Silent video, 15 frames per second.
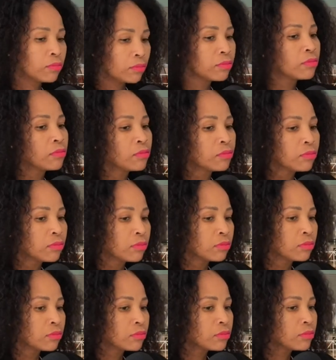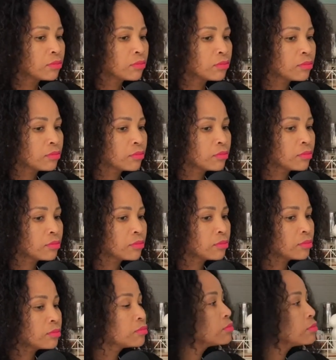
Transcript: (silent)